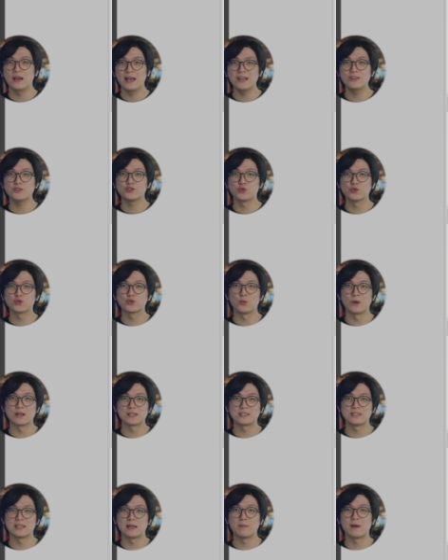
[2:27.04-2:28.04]
and choose
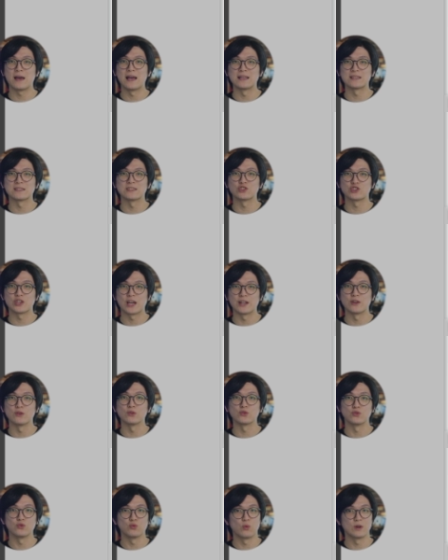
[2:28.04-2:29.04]
WhatsApp as the channel
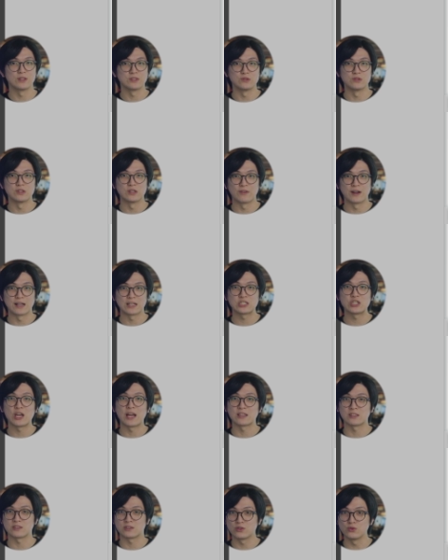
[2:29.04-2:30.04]
you want to direct
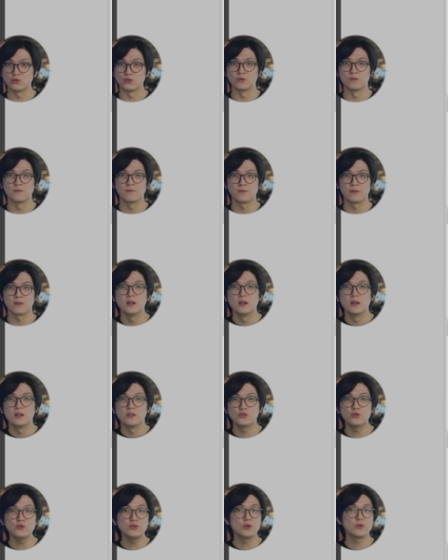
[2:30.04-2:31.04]
chats to.
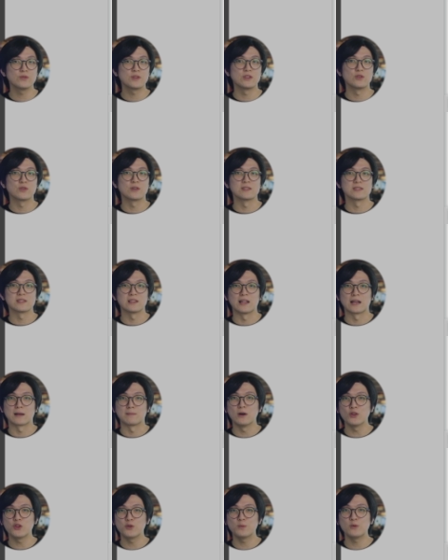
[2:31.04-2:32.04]
Do note that you can select
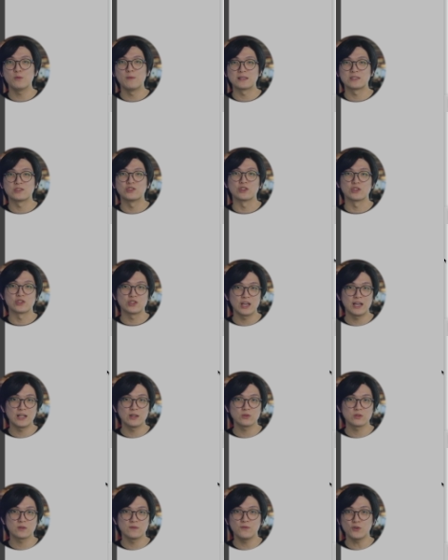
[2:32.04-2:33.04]
multiple messaging channels